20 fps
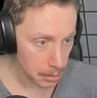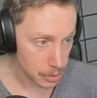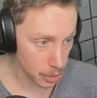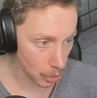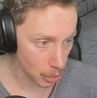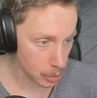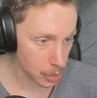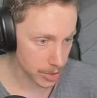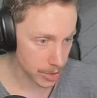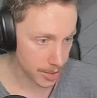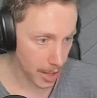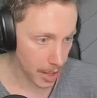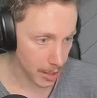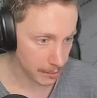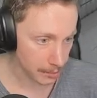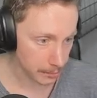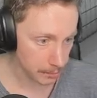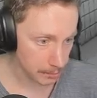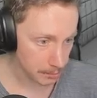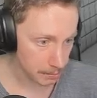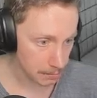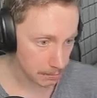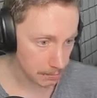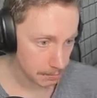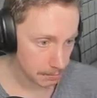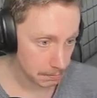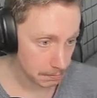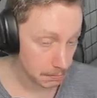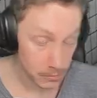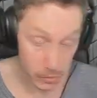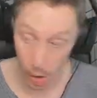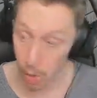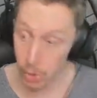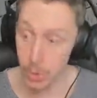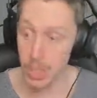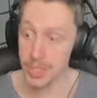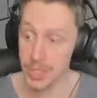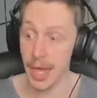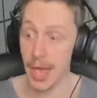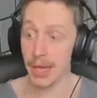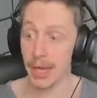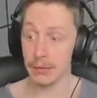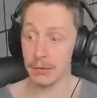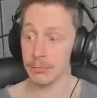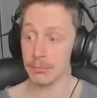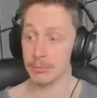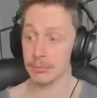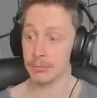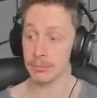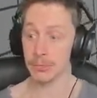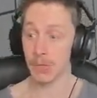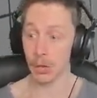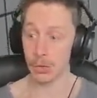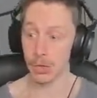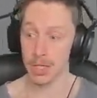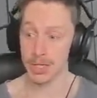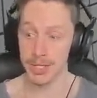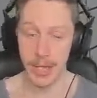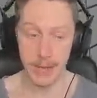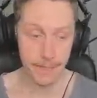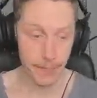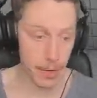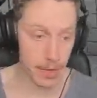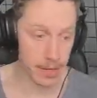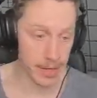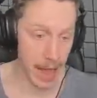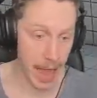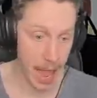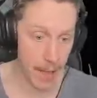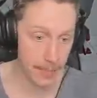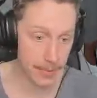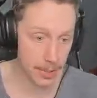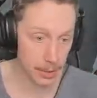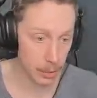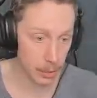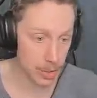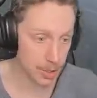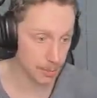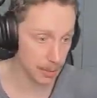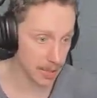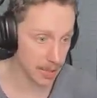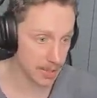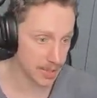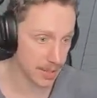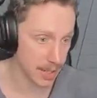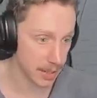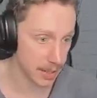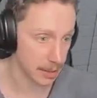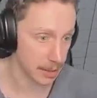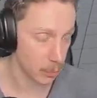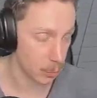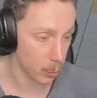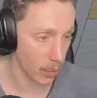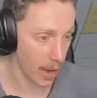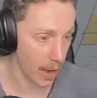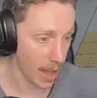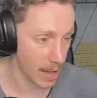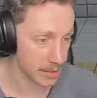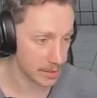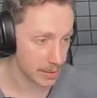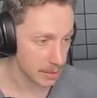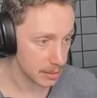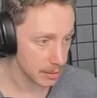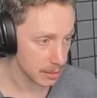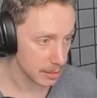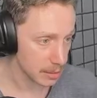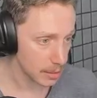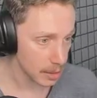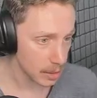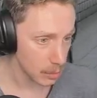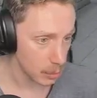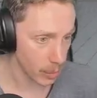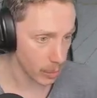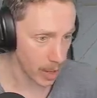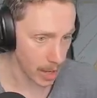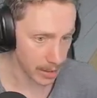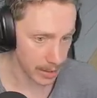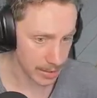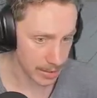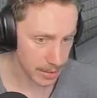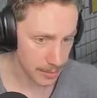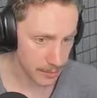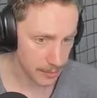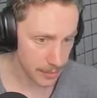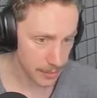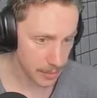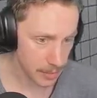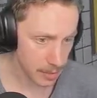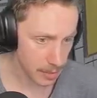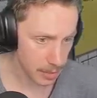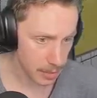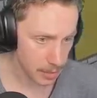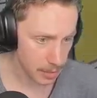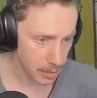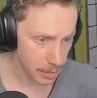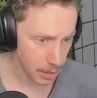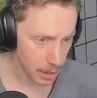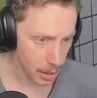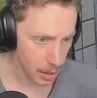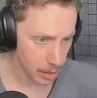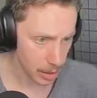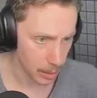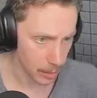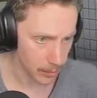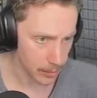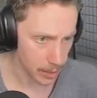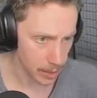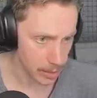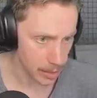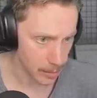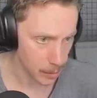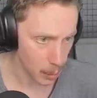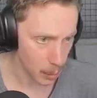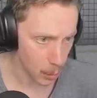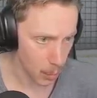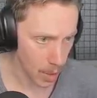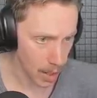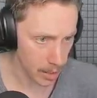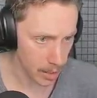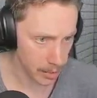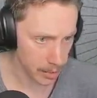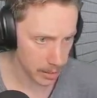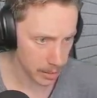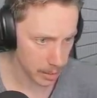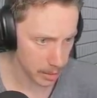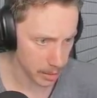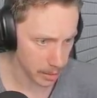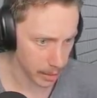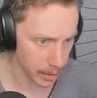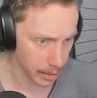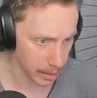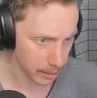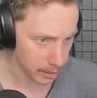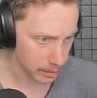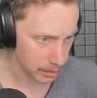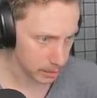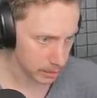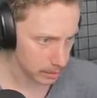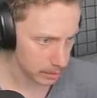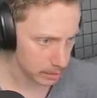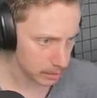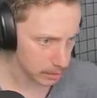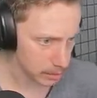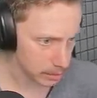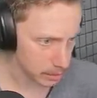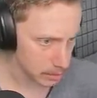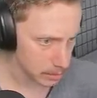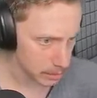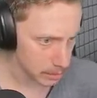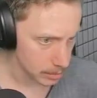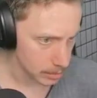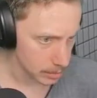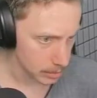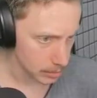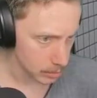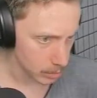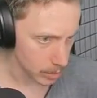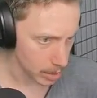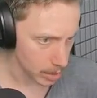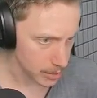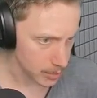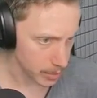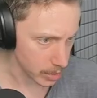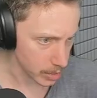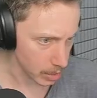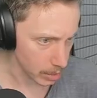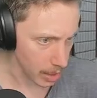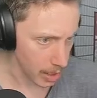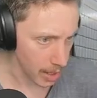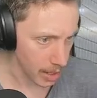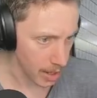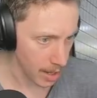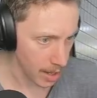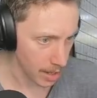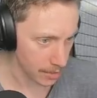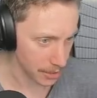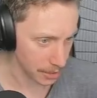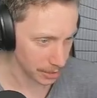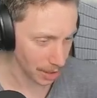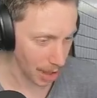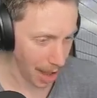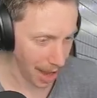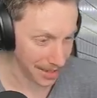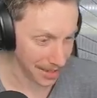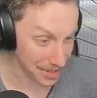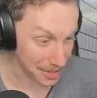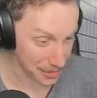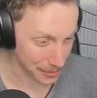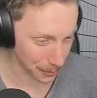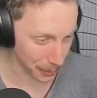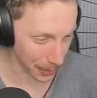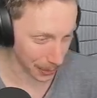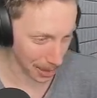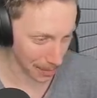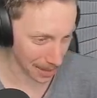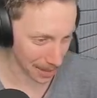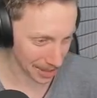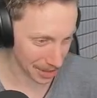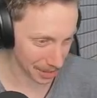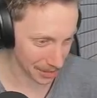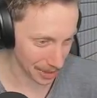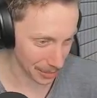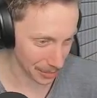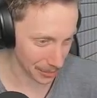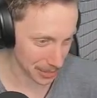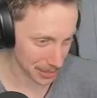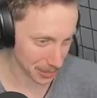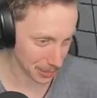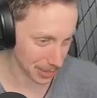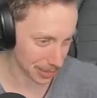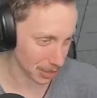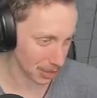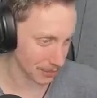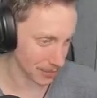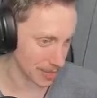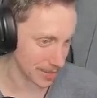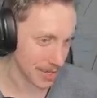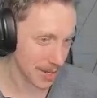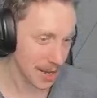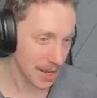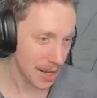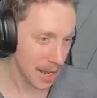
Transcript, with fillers: Don't trust that. Don't trust that. Don't trust that for an absolute split second. We're out. We're outies. Okay, we've got a number one here now. What else we got? Uh, the lights! Oh my god, that one was really obvious.